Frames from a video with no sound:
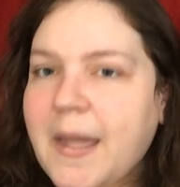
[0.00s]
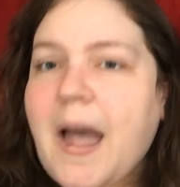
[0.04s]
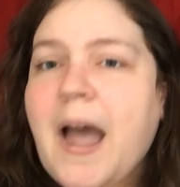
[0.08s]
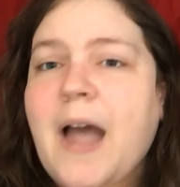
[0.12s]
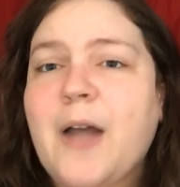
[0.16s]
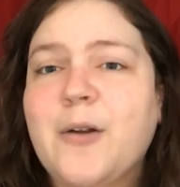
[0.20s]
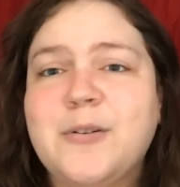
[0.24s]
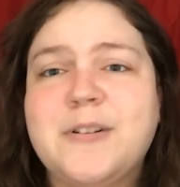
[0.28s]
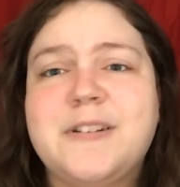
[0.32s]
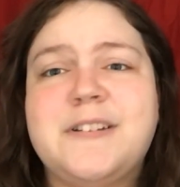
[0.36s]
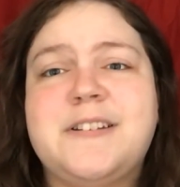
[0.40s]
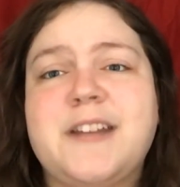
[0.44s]

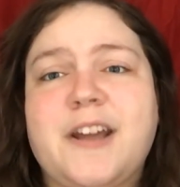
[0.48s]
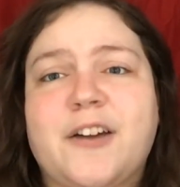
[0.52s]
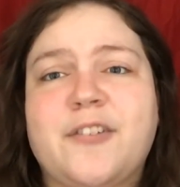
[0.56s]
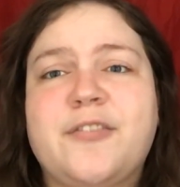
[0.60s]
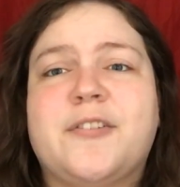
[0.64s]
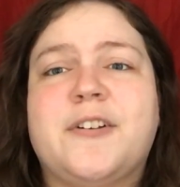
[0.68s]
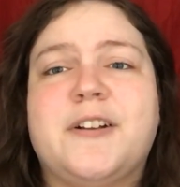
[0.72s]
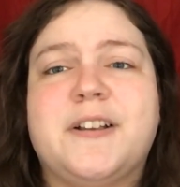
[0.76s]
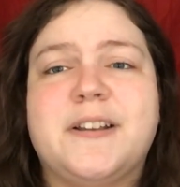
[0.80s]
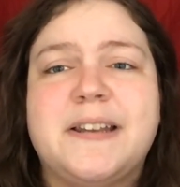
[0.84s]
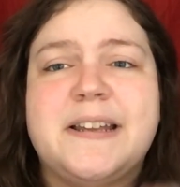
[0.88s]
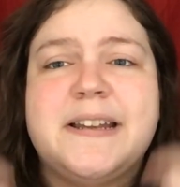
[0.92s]
I would
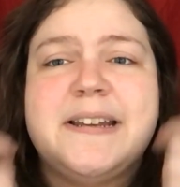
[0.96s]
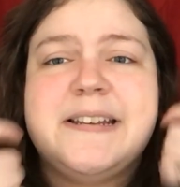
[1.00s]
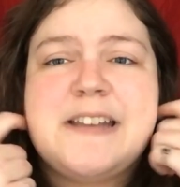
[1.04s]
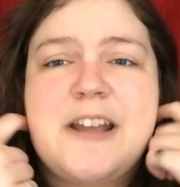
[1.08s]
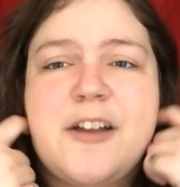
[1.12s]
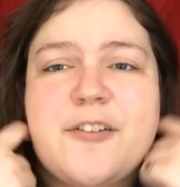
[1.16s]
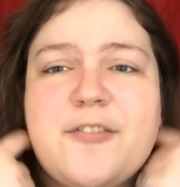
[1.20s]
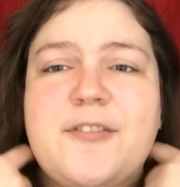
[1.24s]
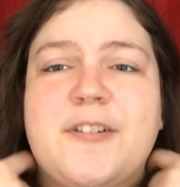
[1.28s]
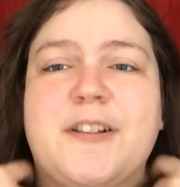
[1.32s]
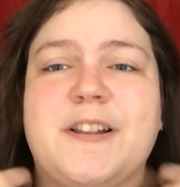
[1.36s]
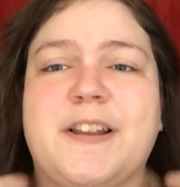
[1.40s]
definitely
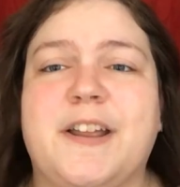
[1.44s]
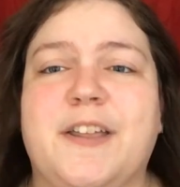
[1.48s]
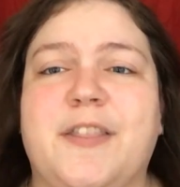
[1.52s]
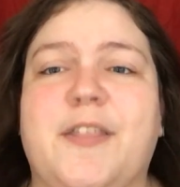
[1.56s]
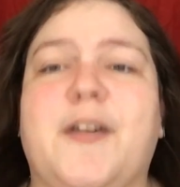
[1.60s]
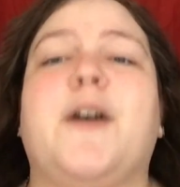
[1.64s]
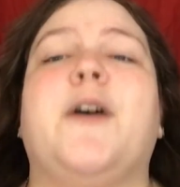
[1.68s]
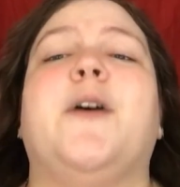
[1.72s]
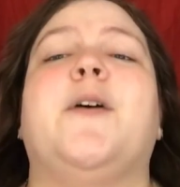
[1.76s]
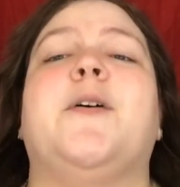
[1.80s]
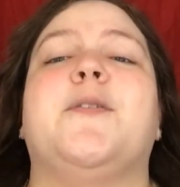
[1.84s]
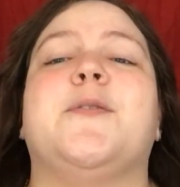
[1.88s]

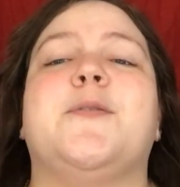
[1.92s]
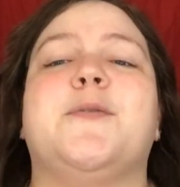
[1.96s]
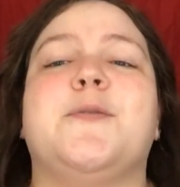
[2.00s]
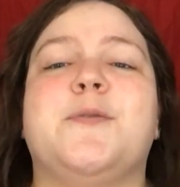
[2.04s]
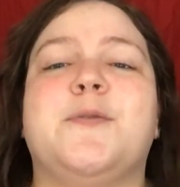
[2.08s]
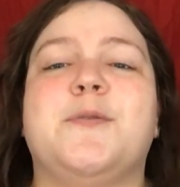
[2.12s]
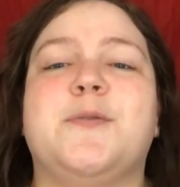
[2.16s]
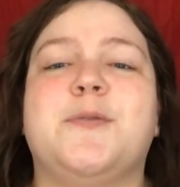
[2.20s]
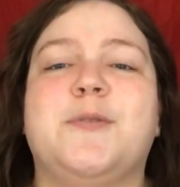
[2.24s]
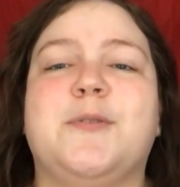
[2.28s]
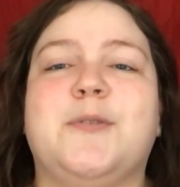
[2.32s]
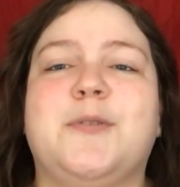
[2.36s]
though,
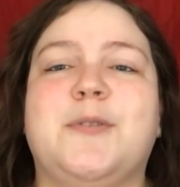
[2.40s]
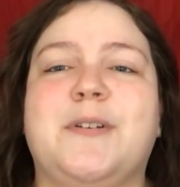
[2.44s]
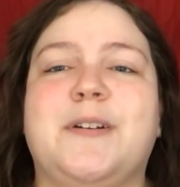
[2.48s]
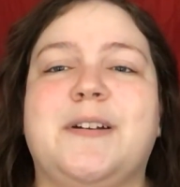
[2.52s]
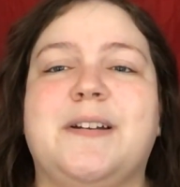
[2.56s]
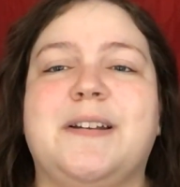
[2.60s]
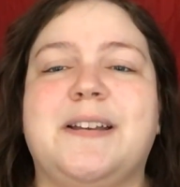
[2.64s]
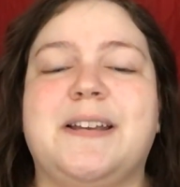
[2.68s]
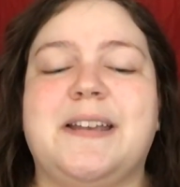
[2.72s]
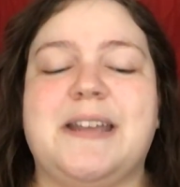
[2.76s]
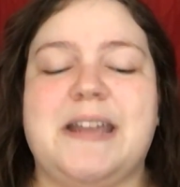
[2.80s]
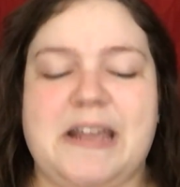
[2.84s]

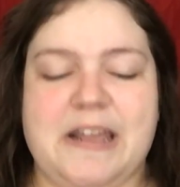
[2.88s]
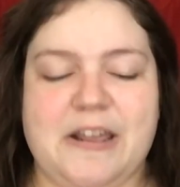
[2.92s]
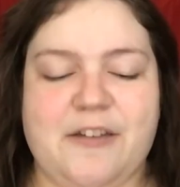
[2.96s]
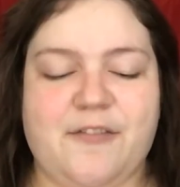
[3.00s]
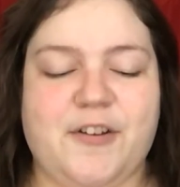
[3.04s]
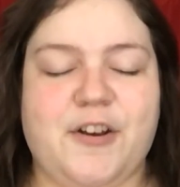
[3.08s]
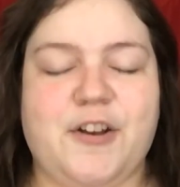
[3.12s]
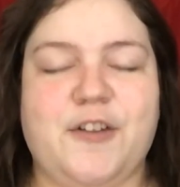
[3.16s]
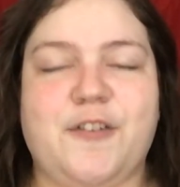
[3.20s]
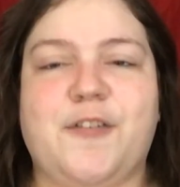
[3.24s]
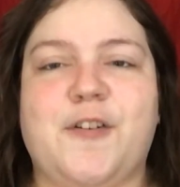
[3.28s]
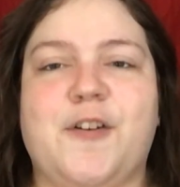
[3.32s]

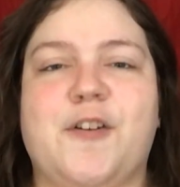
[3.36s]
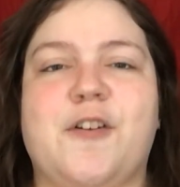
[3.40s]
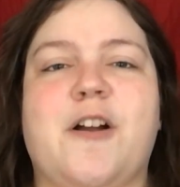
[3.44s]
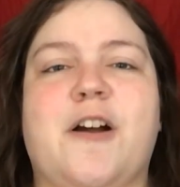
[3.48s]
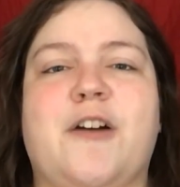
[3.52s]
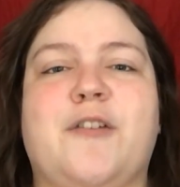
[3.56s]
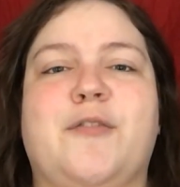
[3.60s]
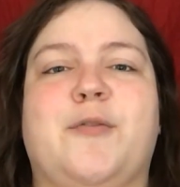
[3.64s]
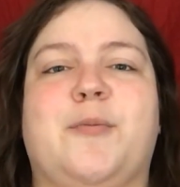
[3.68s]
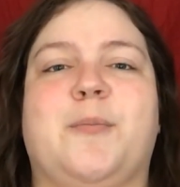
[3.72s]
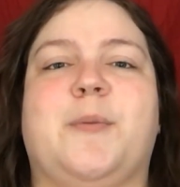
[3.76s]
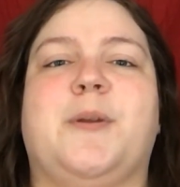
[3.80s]
even if you're
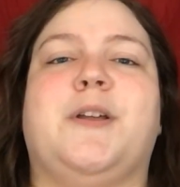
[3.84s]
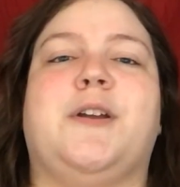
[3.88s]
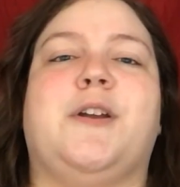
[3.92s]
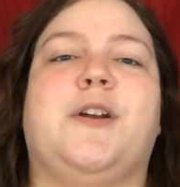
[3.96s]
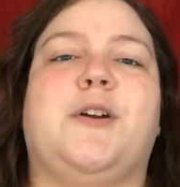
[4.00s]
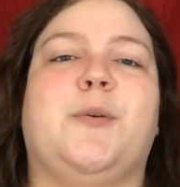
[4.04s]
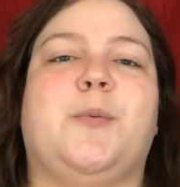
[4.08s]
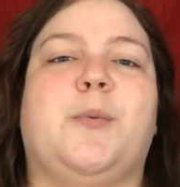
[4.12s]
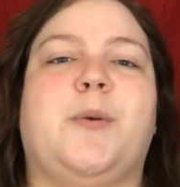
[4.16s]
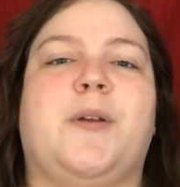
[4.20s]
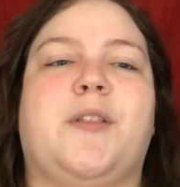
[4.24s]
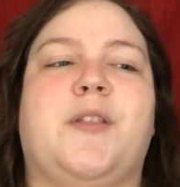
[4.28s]
not
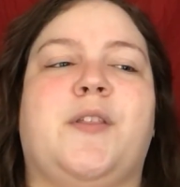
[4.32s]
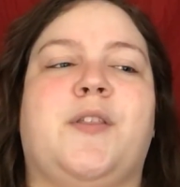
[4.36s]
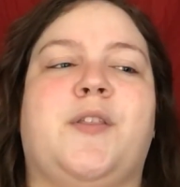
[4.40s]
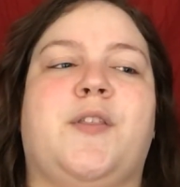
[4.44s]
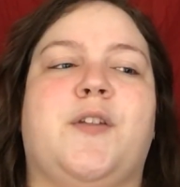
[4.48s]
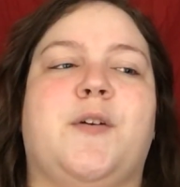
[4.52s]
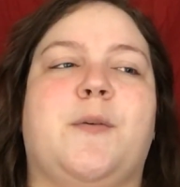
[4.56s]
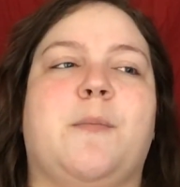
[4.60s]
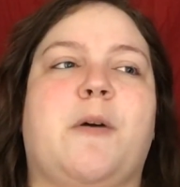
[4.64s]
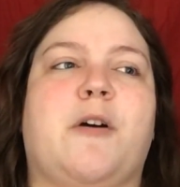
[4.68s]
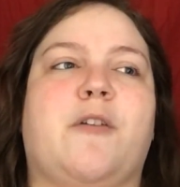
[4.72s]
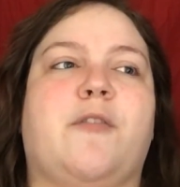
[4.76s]
familiar with
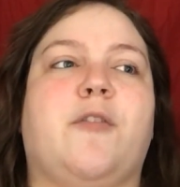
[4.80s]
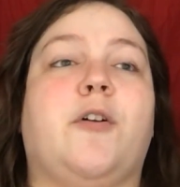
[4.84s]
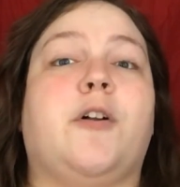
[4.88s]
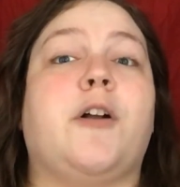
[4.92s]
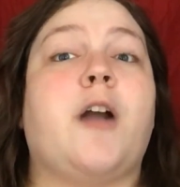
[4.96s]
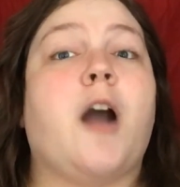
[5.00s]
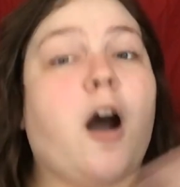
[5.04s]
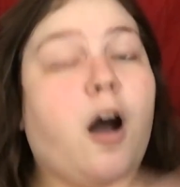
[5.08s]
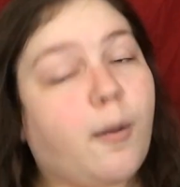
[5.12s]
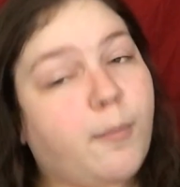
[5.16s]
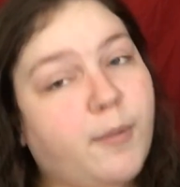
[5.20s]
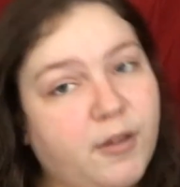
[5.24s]
the Marvel
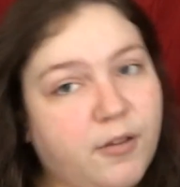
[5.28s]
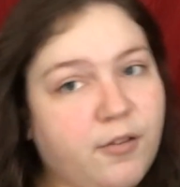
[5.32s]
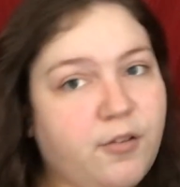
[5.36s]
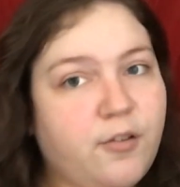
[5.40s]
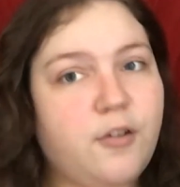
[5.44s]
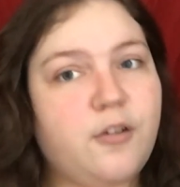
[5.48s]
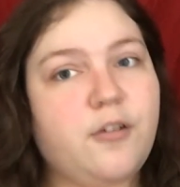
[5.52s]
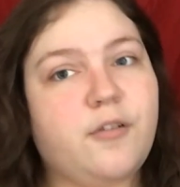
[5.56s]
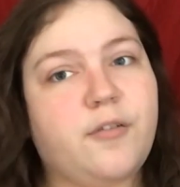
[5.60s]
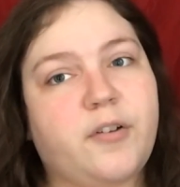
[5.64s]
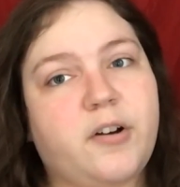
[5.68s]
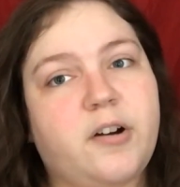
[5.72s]
Comics
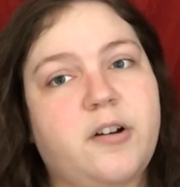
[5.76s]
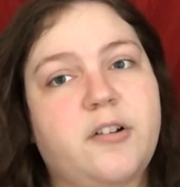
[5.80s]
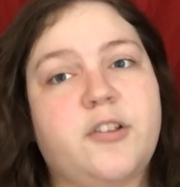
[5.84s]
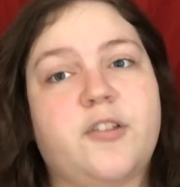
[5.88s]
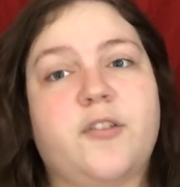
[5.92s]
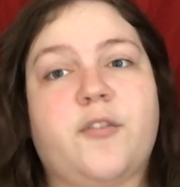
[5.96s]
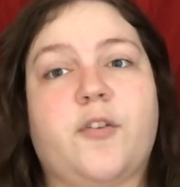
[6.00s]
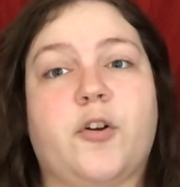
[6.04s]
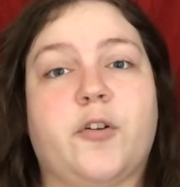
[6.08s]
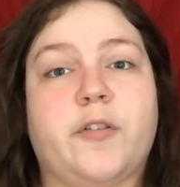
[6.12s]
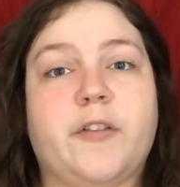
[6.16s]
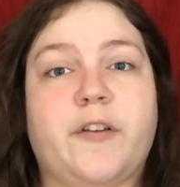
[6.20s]

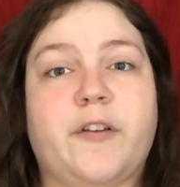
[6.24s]
universe, if you're